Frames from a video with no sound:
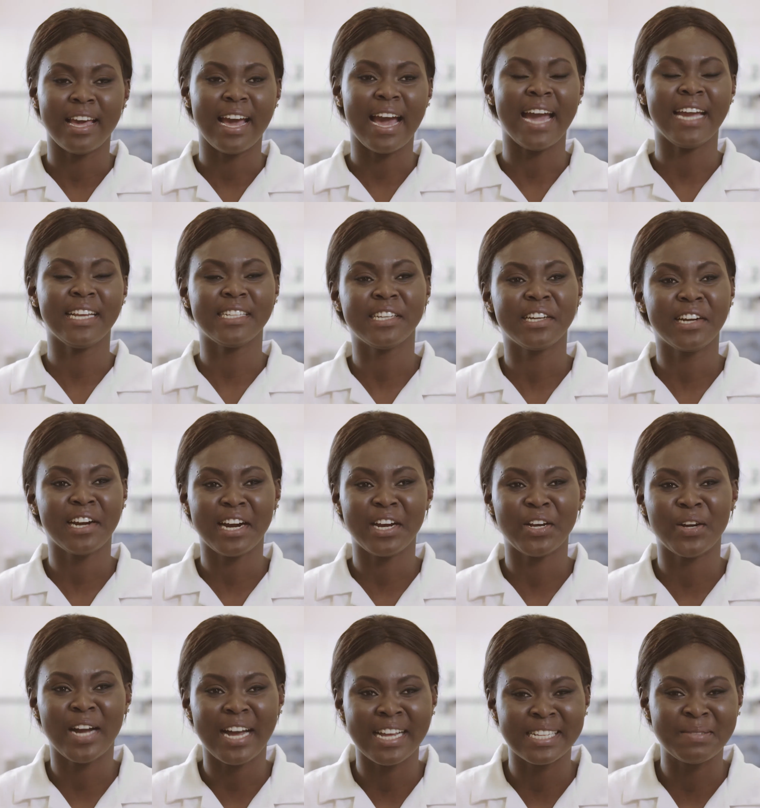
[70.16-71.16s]
IT
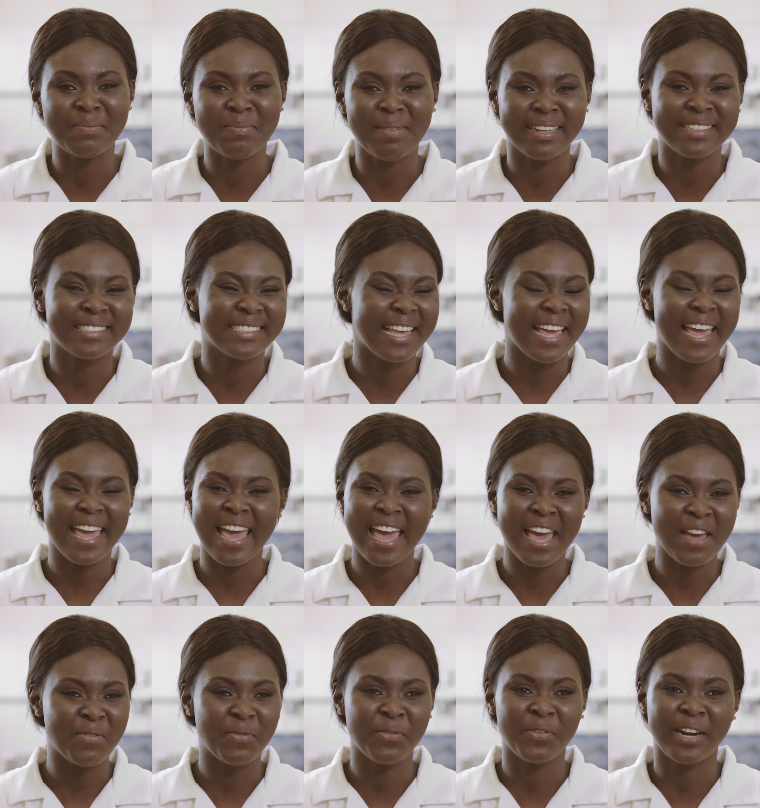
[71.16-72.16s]
Carlow has met
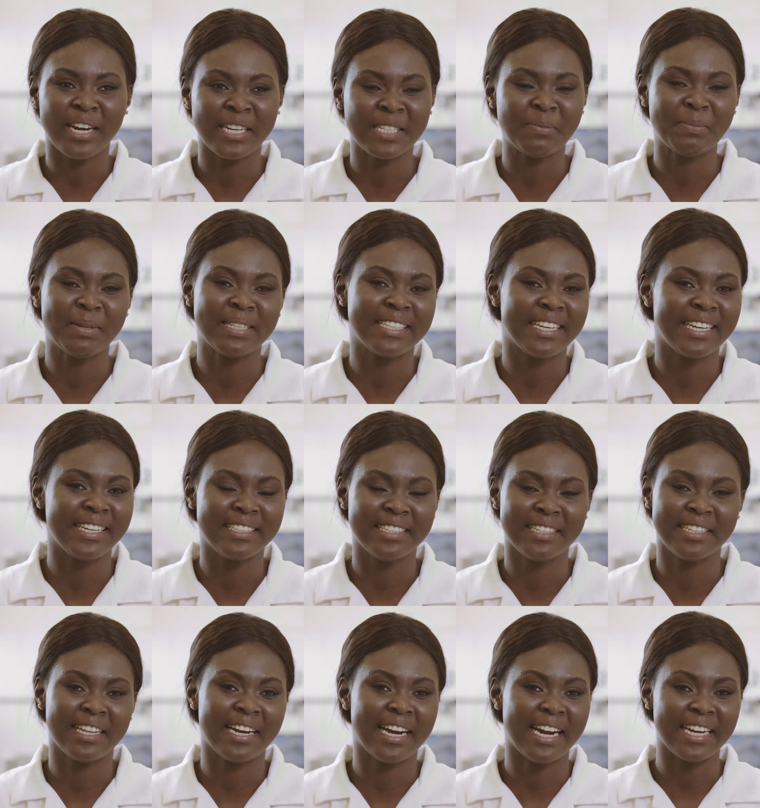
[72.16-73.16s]
every
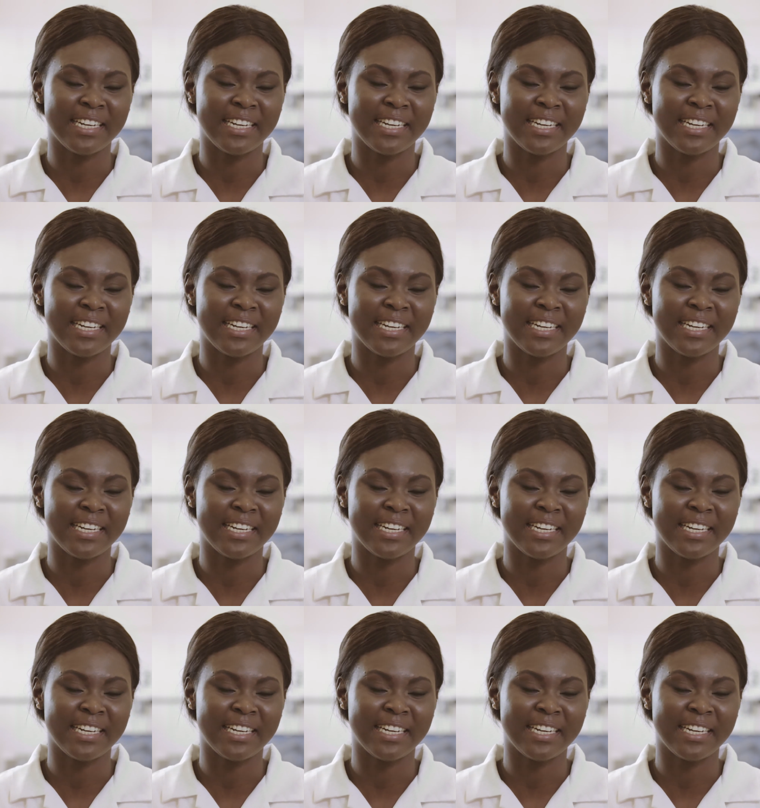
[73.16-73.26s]
expectation that I